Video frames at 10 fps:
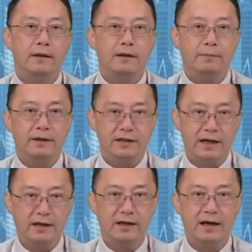Let me
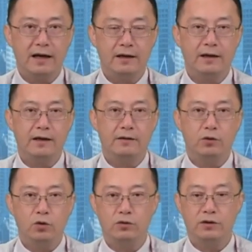say it again, if
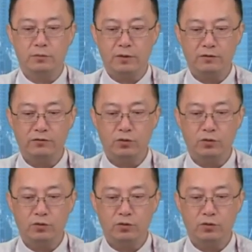gold is above